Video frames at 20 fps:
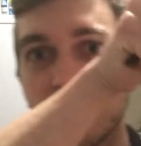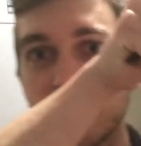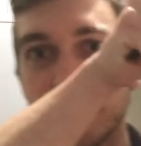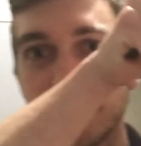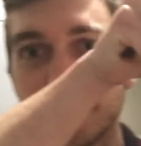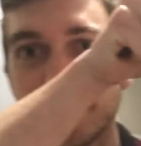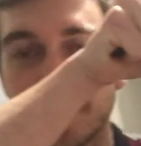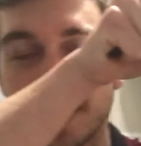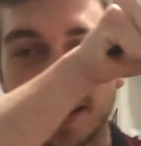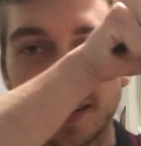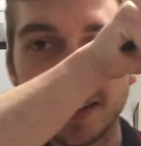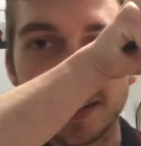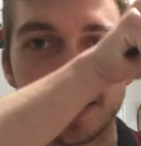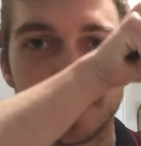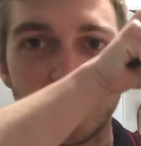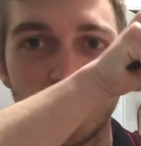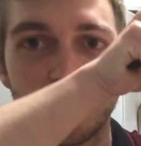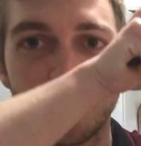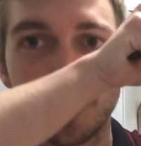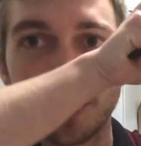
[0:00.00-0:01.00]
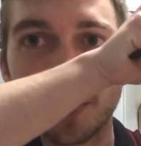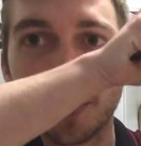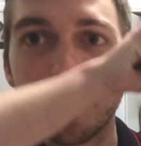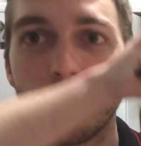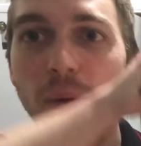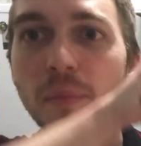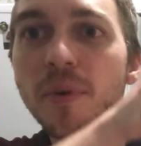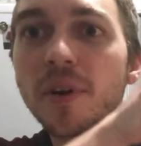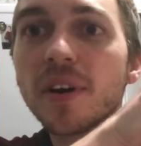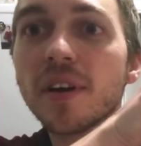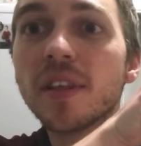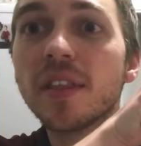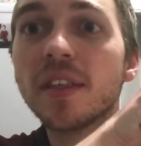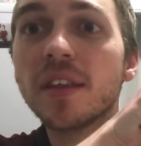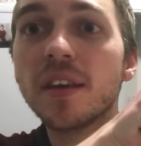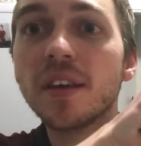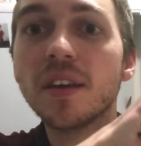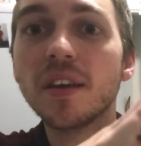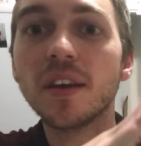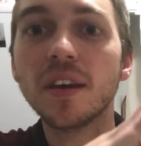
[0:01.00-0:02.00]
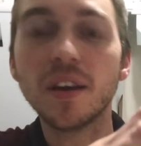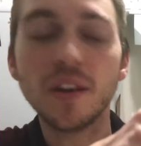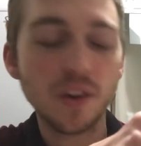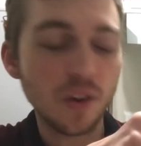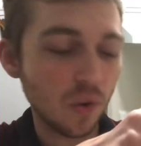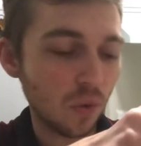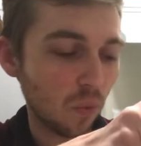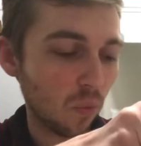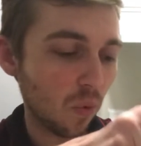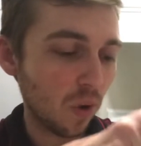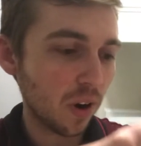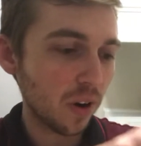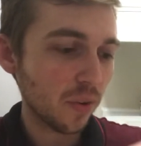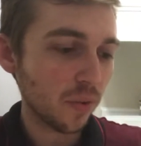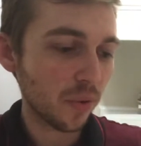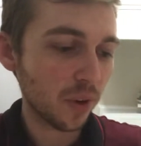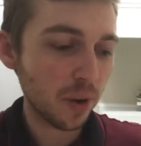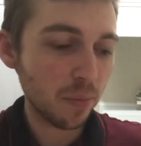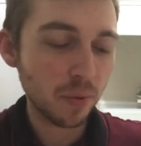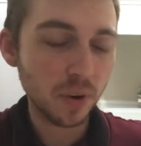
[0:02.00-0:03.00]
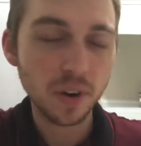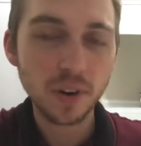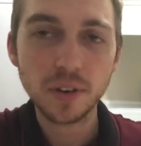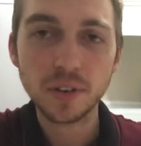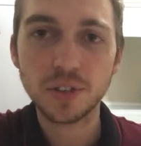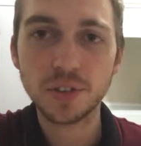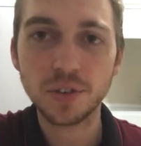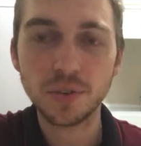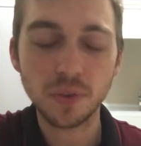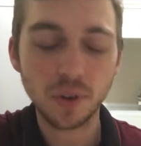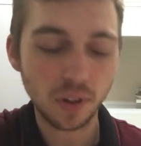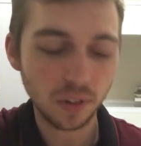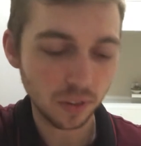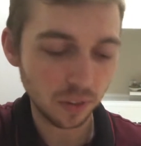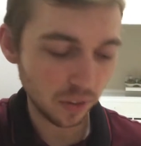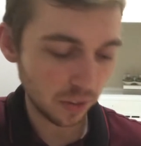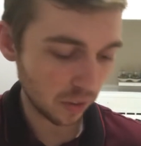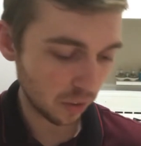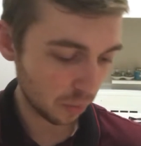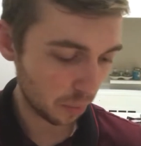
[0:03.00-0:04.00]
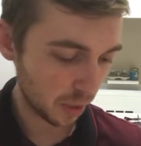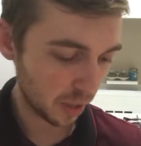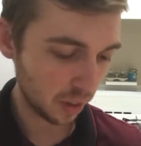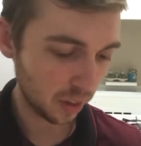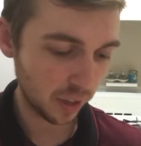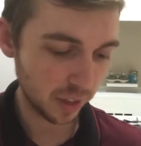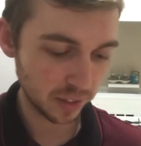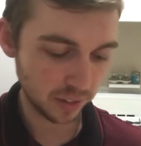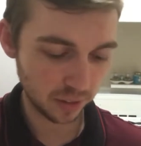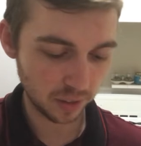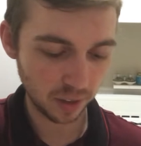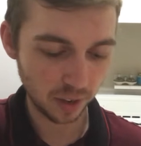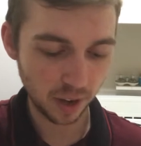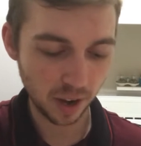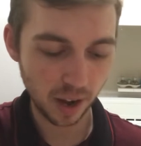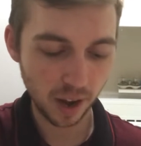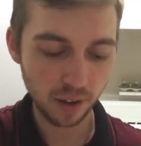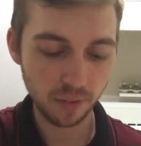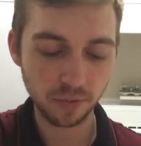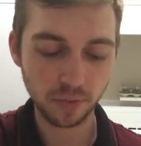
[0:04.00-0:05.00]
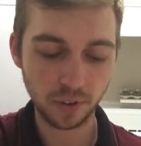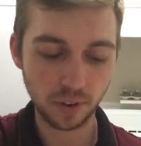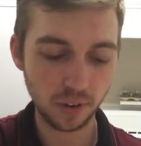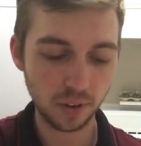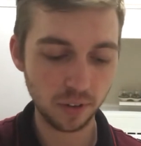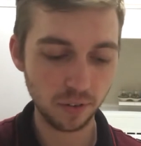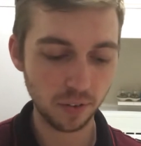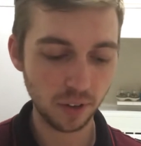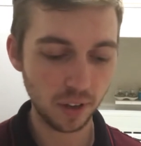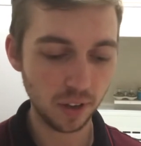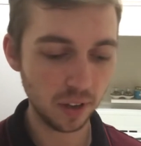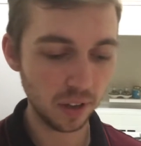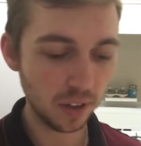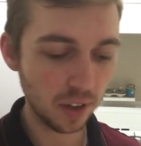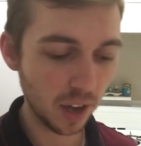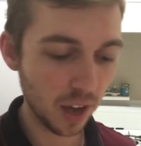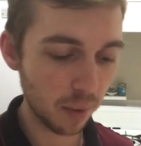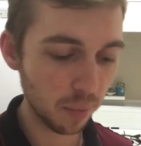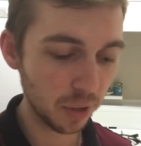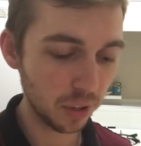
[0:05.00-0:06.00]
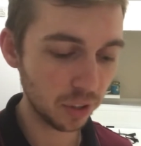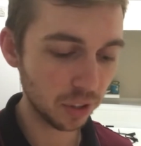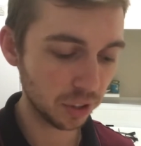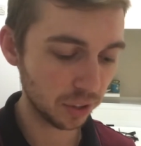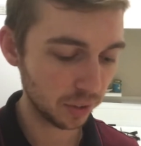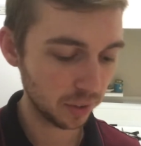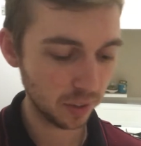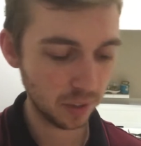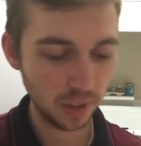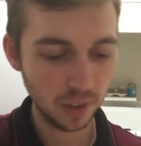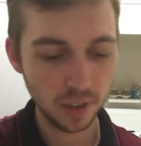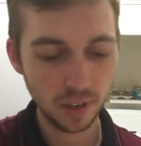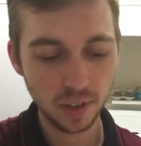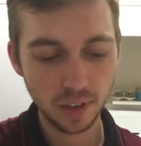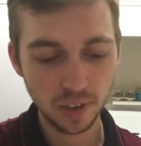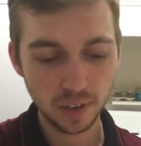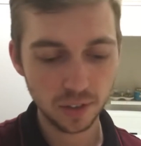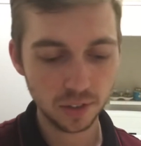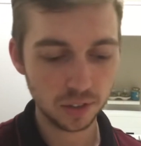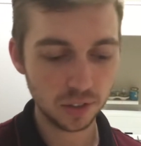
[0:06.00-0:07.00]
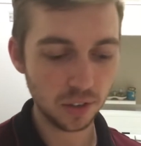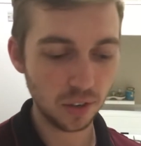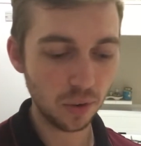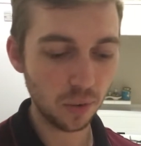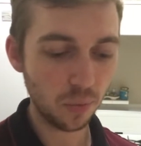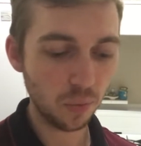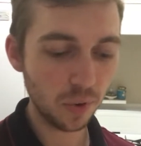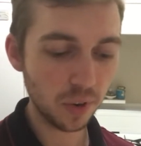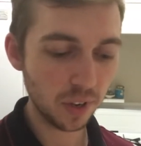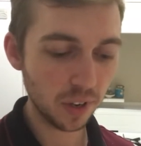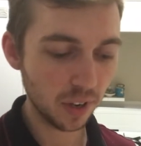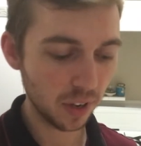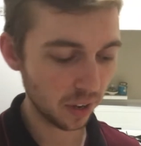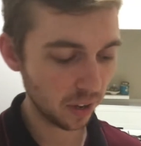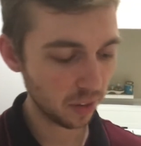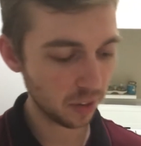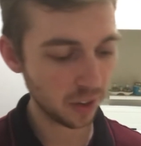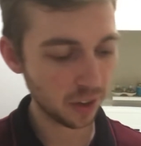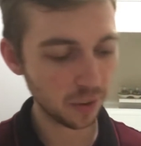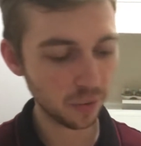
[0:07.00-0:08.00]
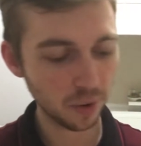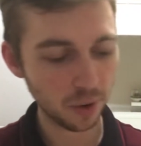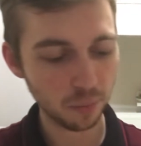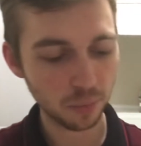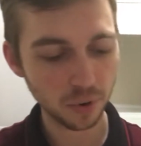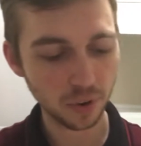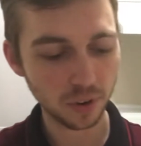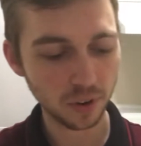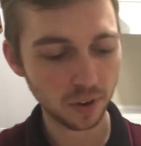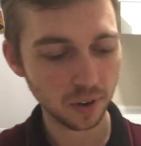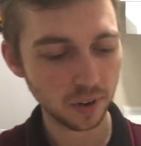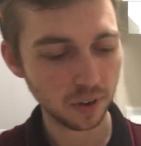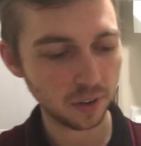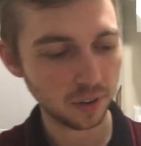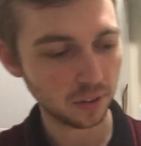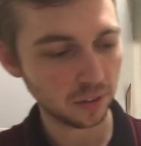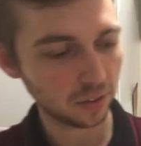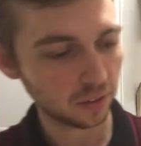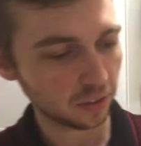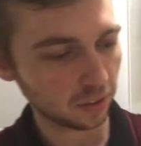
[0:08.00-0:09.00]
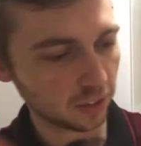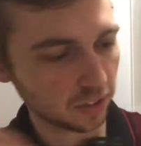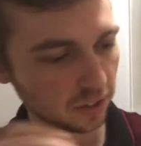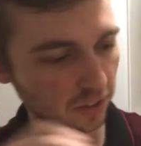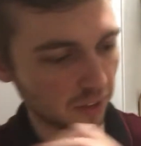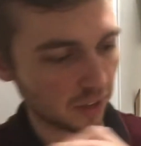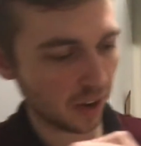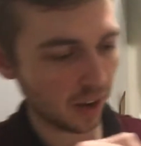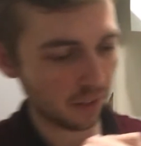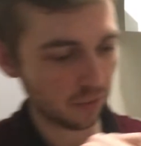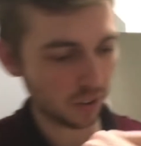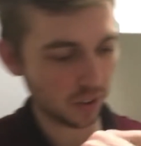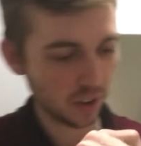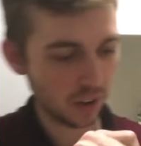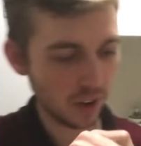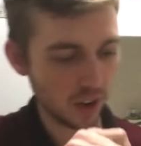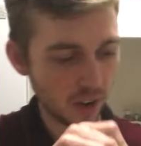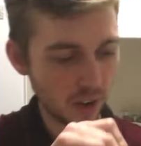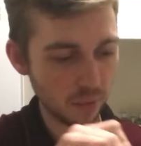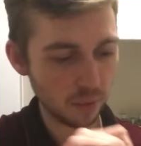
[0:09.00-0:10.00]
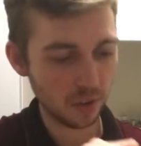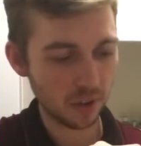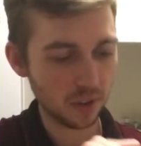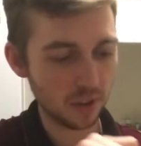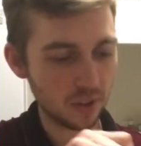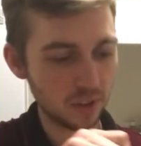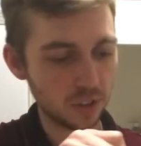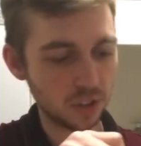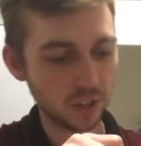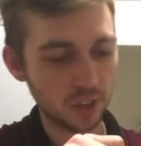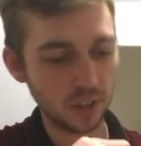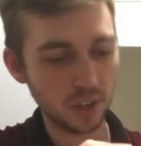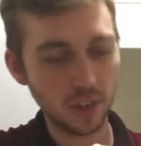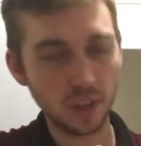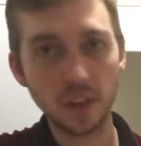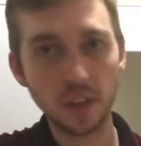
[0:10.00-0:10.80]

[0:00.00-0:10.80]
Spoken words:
This is, if you remember, the one Reaper to a little bit less than a half of a cabbage. So one Carolina Reaper, a little less than half a cabbage.